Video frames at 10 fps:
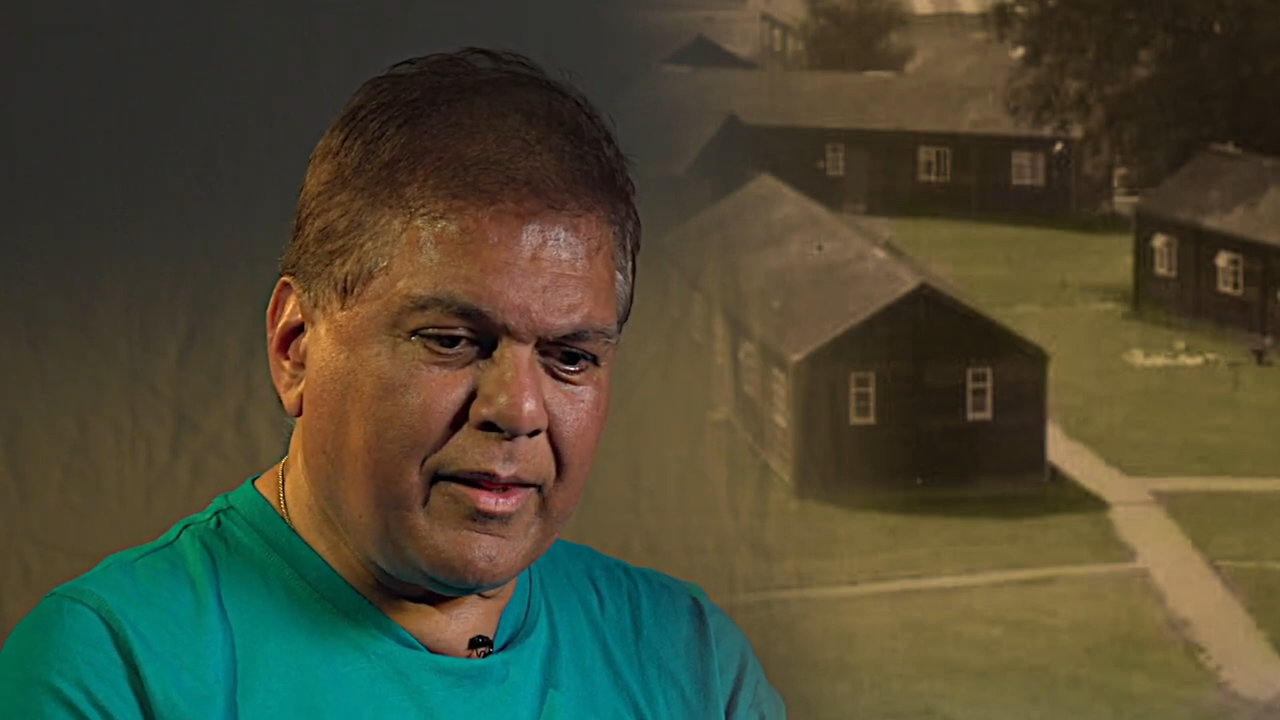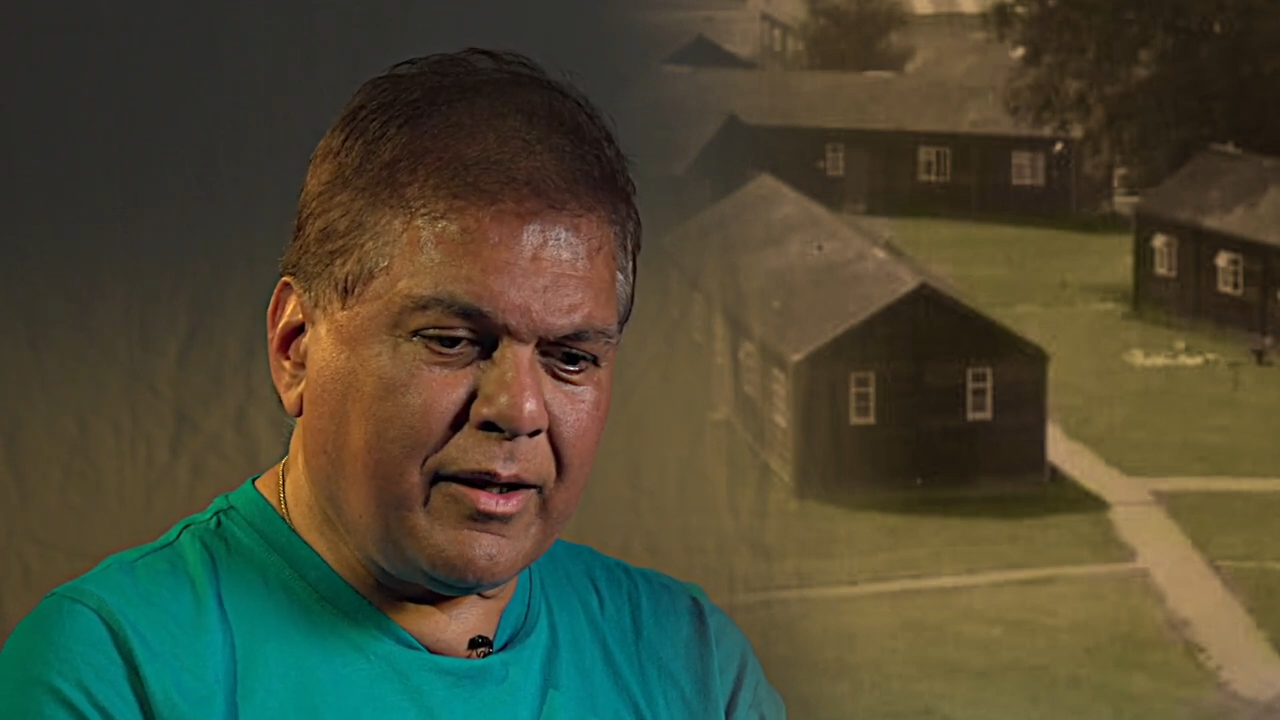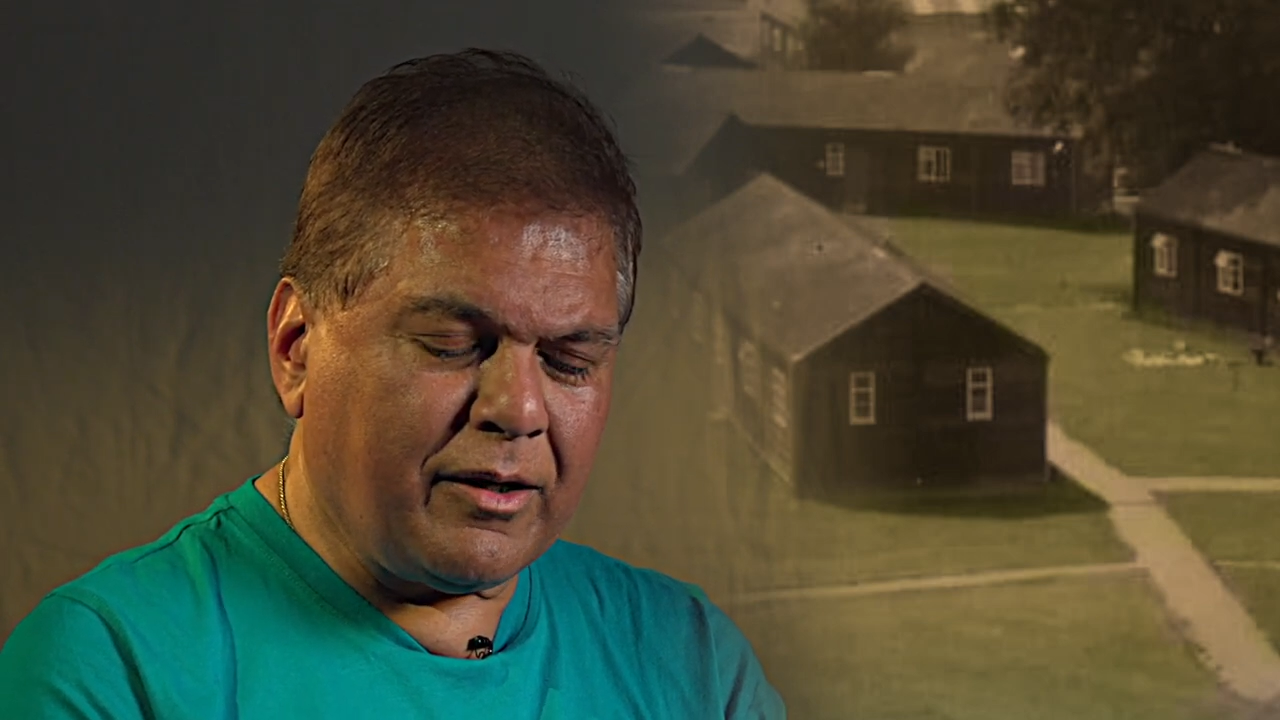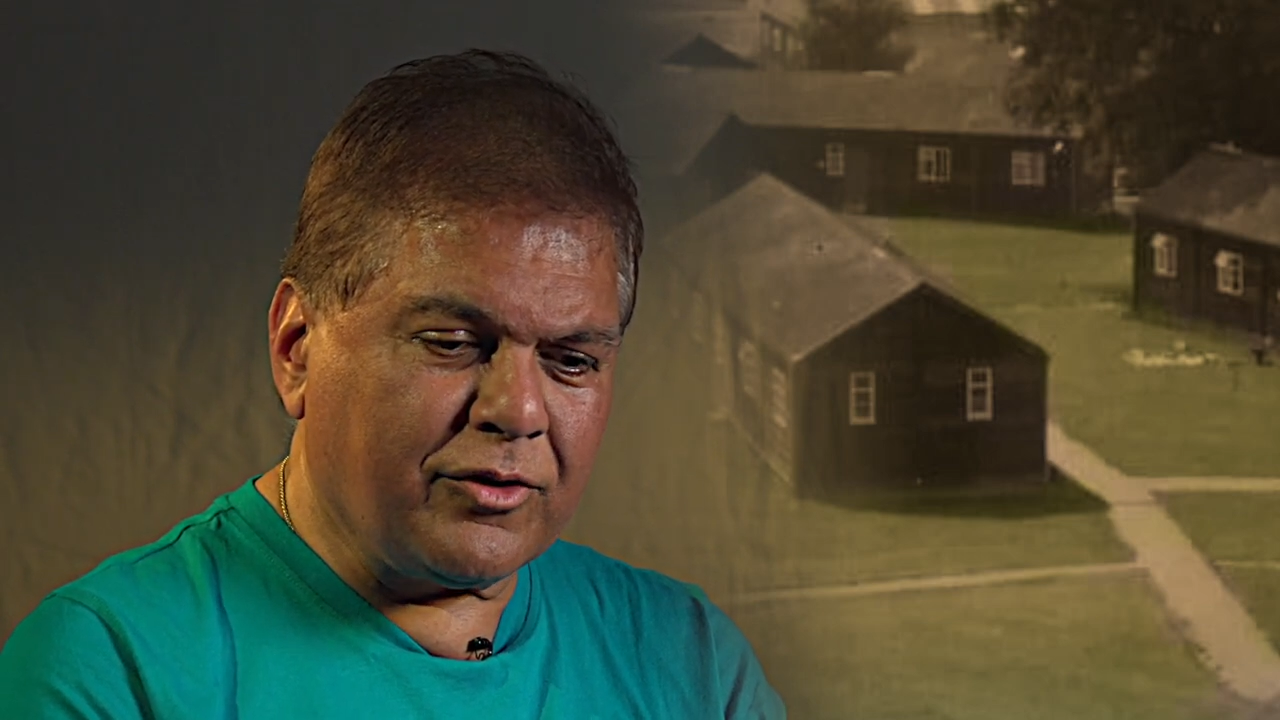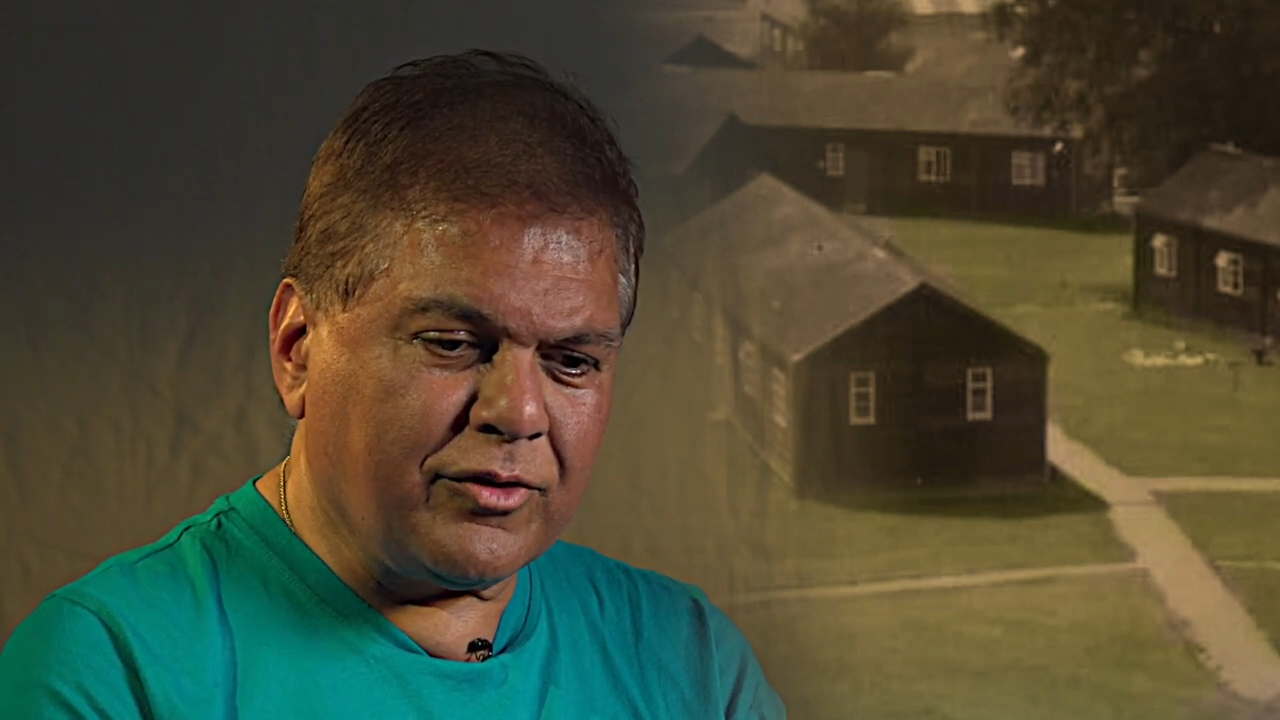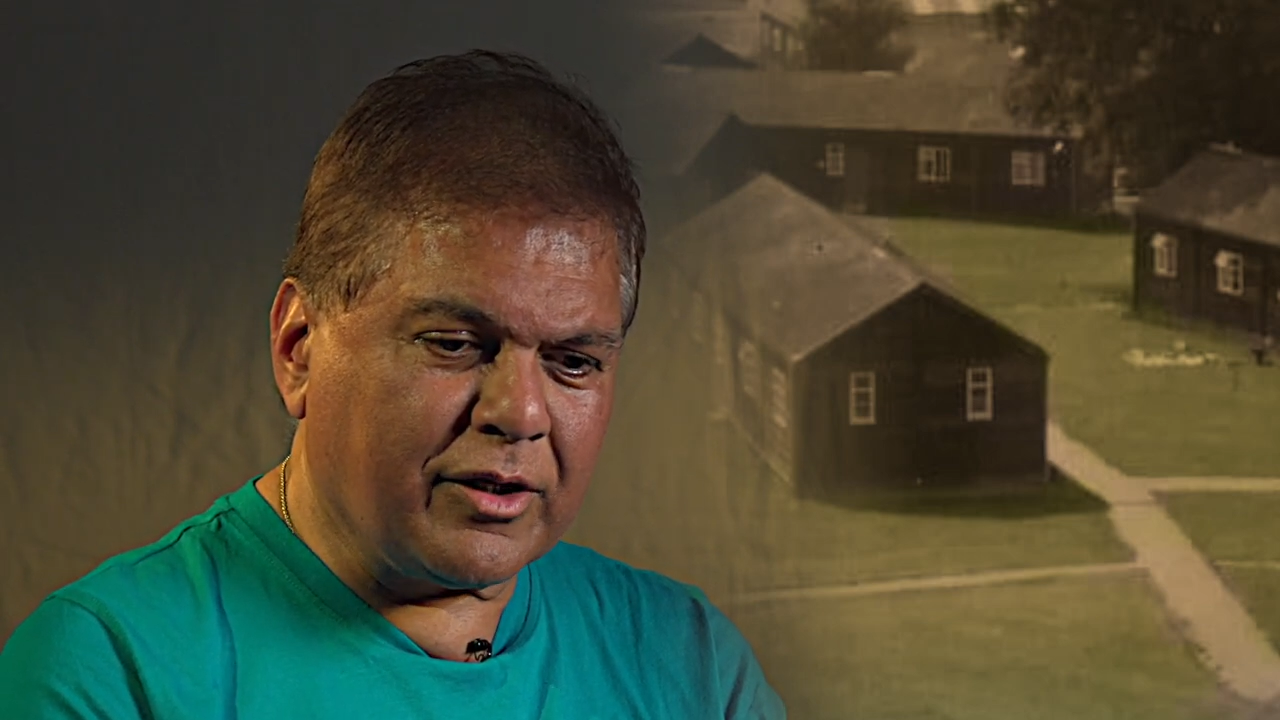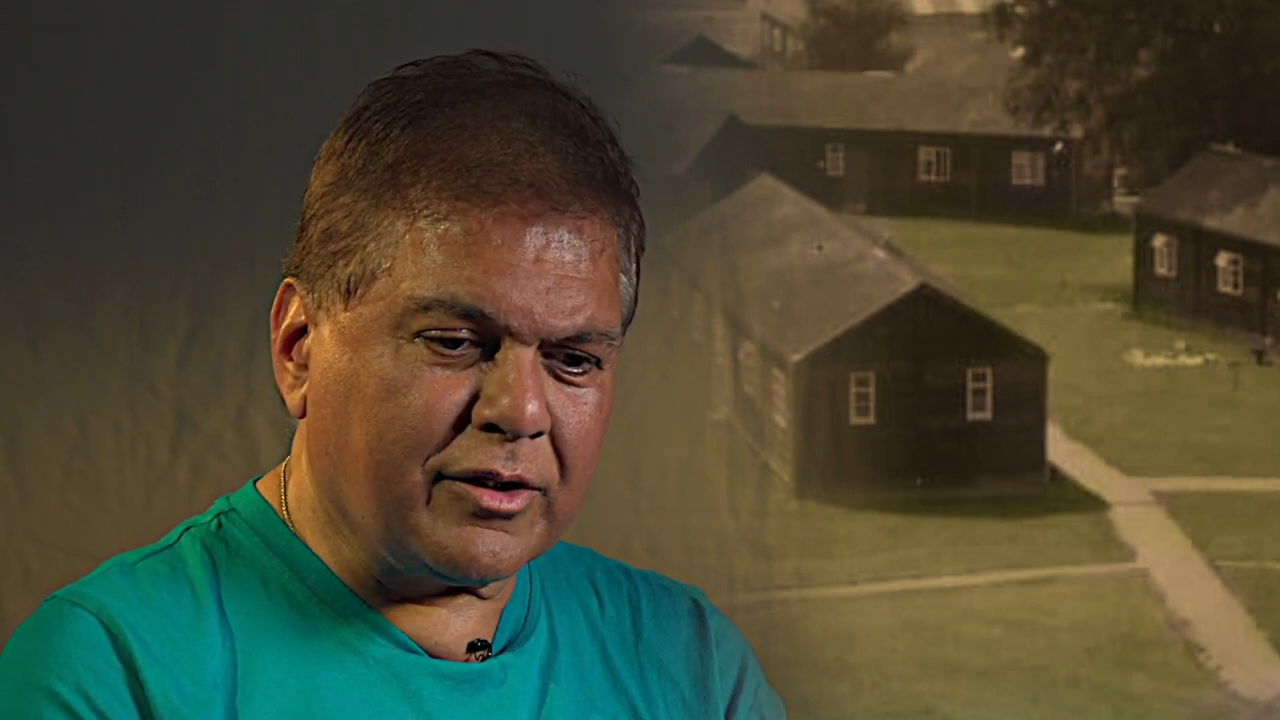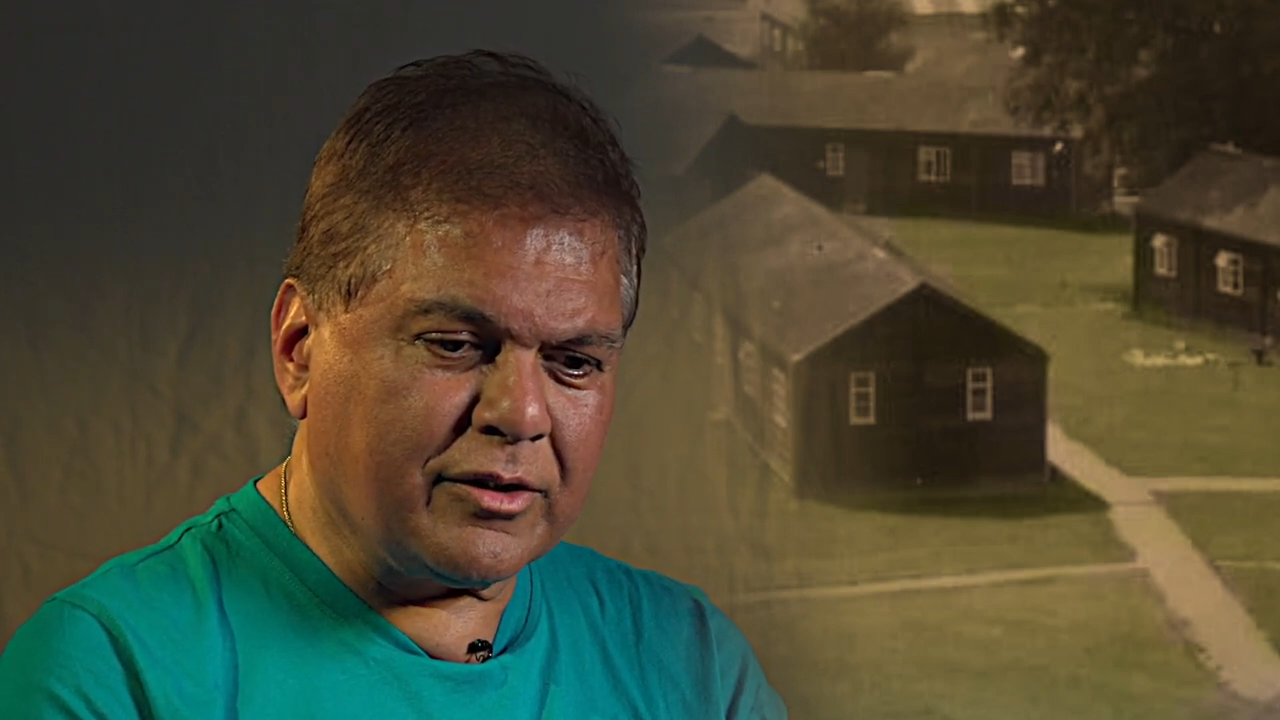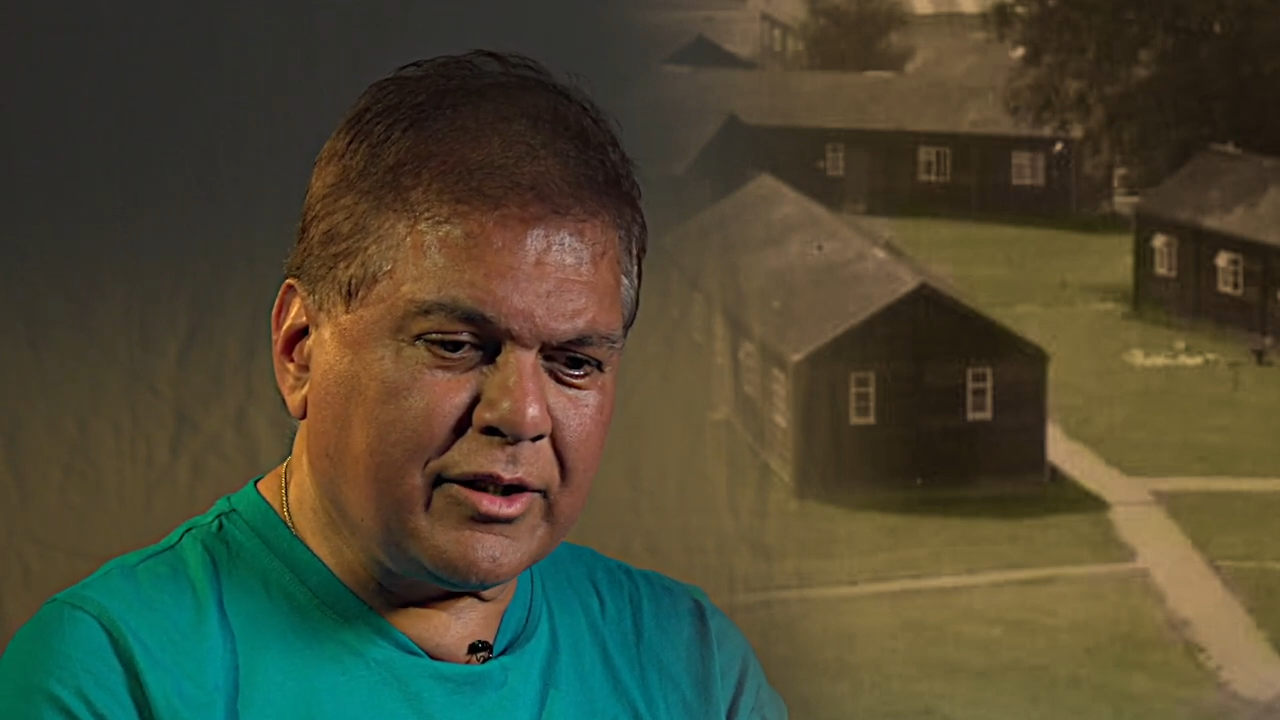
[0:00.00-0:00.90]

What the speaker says: And I think